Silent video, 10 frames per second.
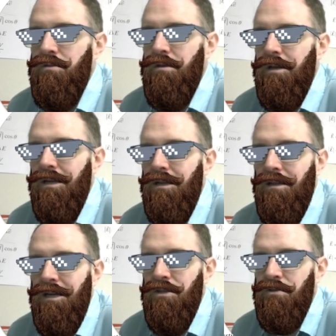An
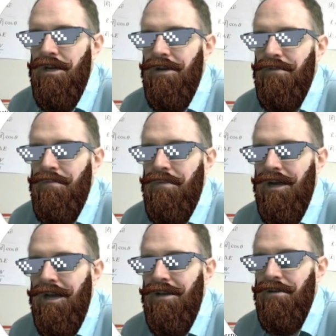electron from a
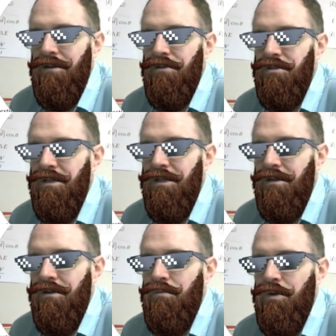higher energy
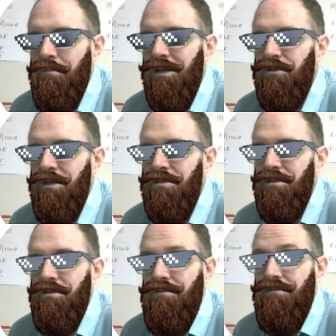will make a
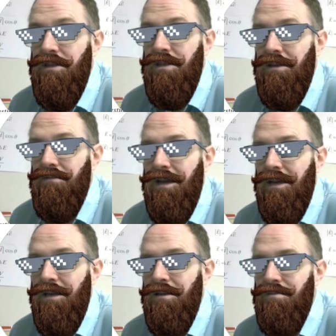transition to fill that
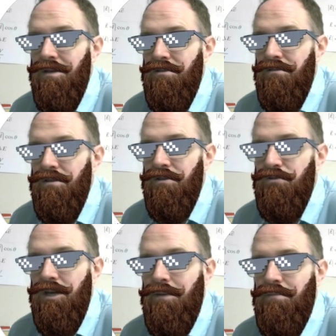vacated spot, so they'll
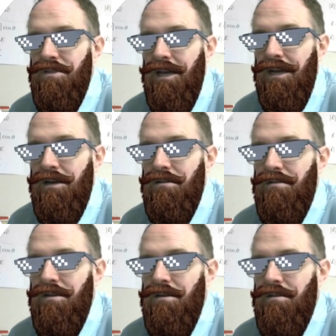drop down.
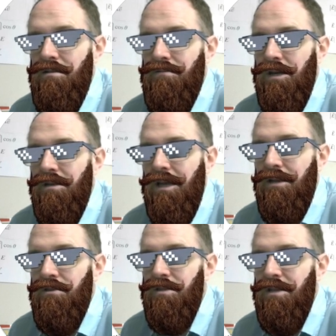The following
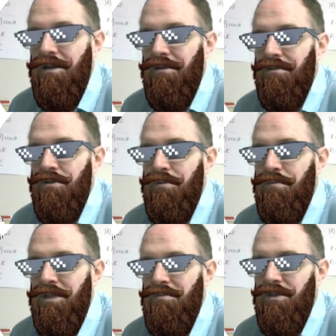energy are two
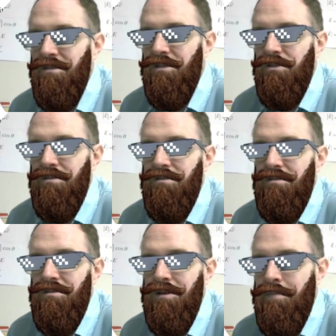possible transitions.
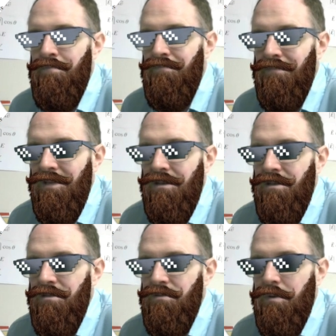
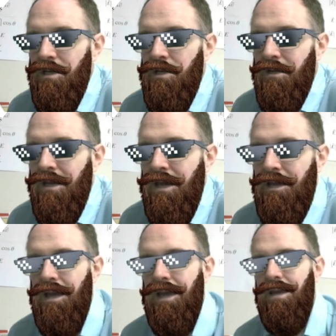So we want to know what Ka
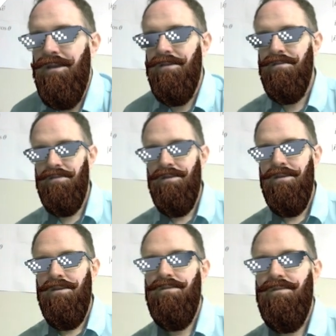is.
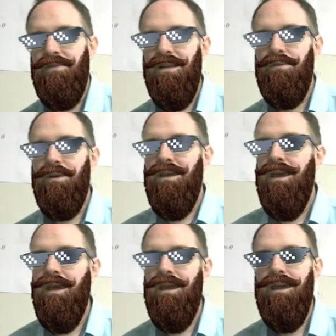So to find out what
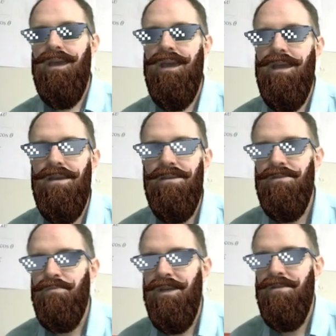Ka
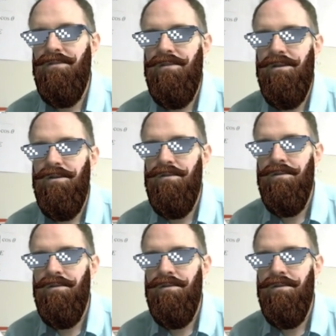is, we have to know